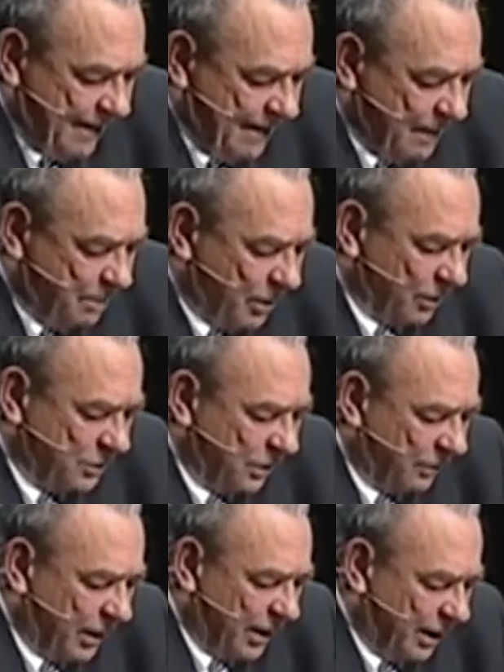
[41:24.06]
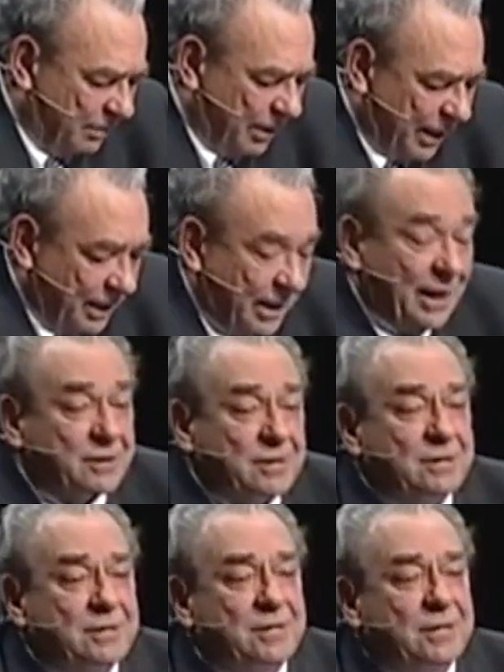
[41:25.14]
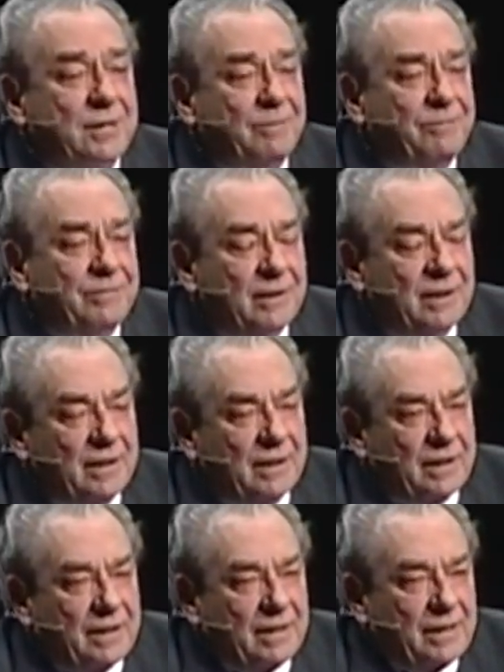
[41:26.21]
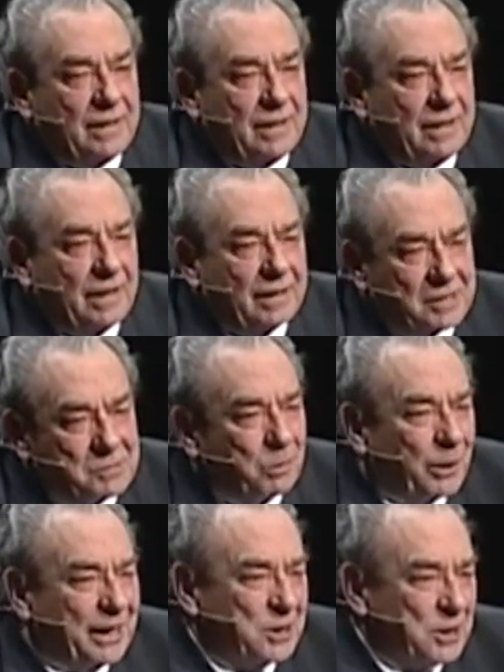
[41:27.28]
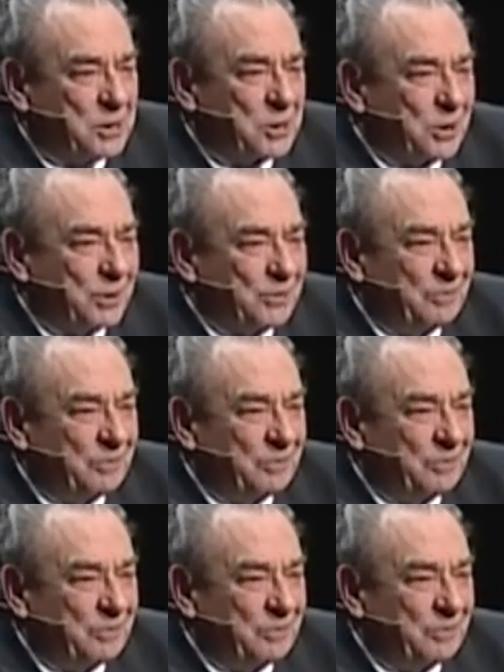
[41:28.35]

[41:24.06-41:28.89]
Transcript: And the birds of the air made nests in its branches.